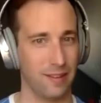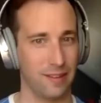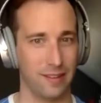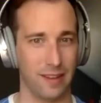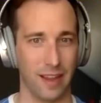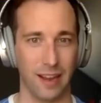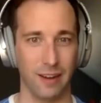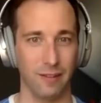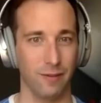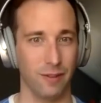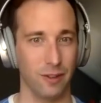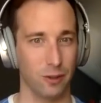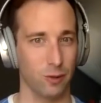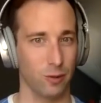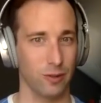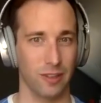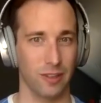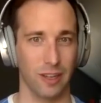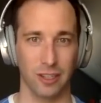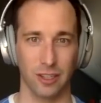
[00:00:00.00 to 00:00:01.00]
data
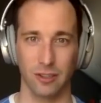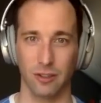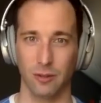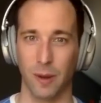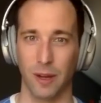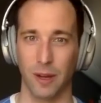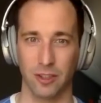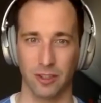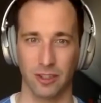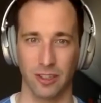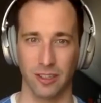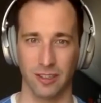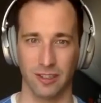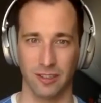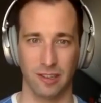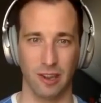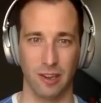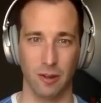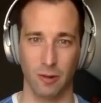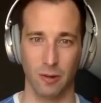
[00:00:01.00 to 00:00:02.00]
visualization
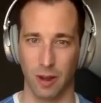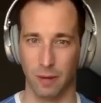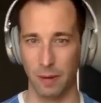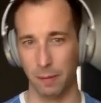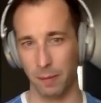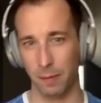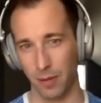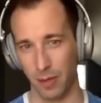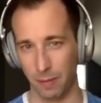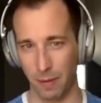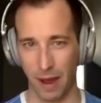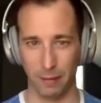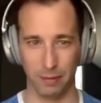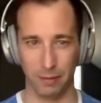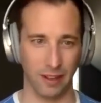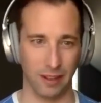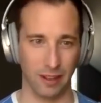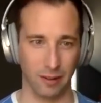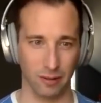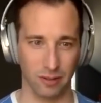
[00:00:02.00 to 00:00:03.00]
specialists to come up with the maps
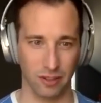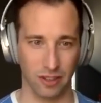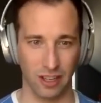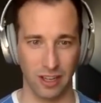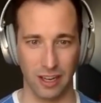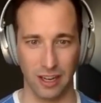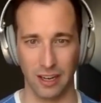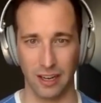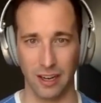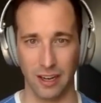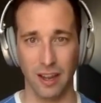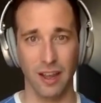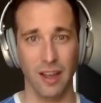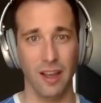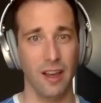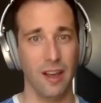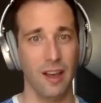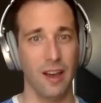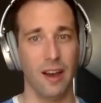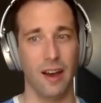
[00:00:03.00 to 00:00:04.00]
that you're seeing.
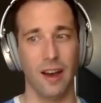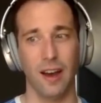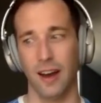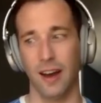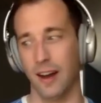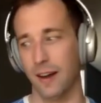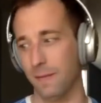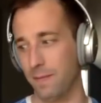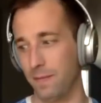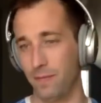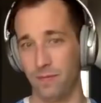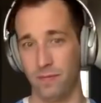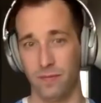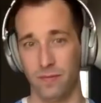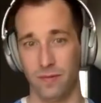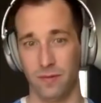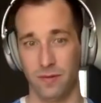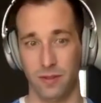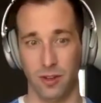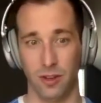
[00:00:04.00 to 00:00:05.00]

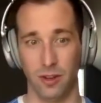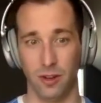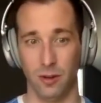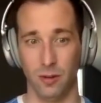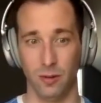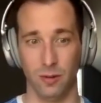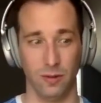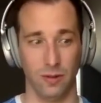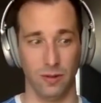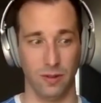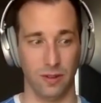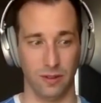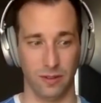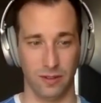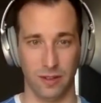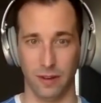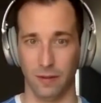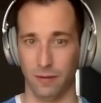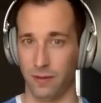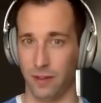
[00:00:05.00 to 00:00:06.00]
to the
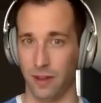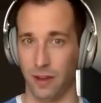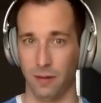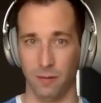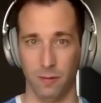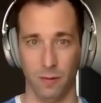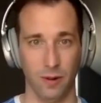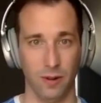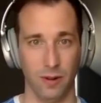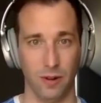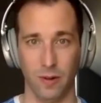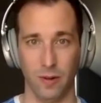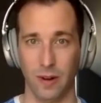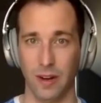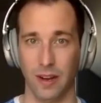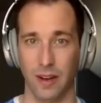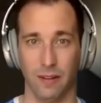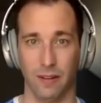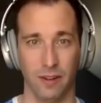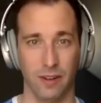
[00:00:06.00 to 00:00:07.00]
stuff that we're
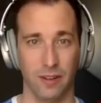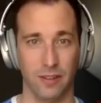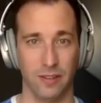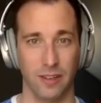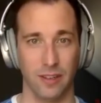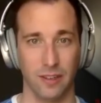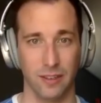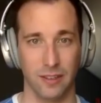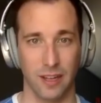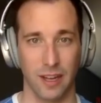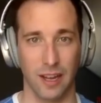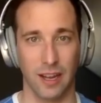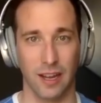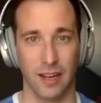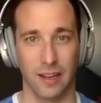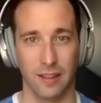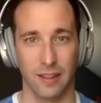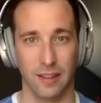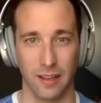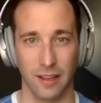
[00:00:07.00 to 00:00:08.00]
doing every single
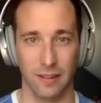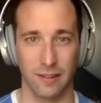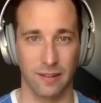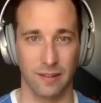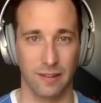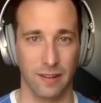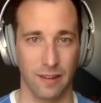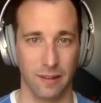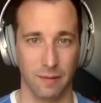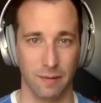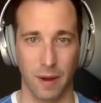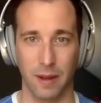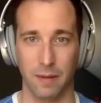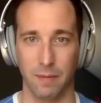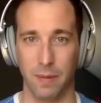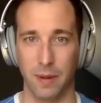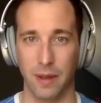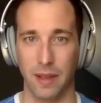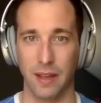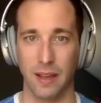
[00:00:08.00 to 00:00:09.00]
day that's might
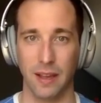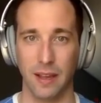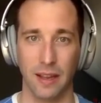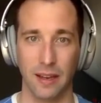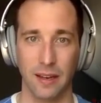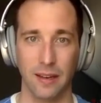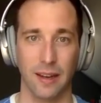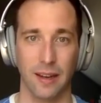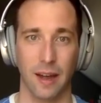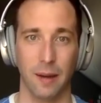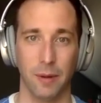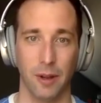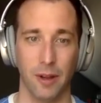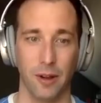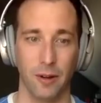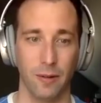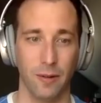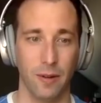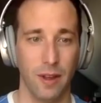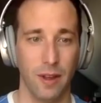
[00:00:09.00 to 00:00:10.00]
be in Tableau.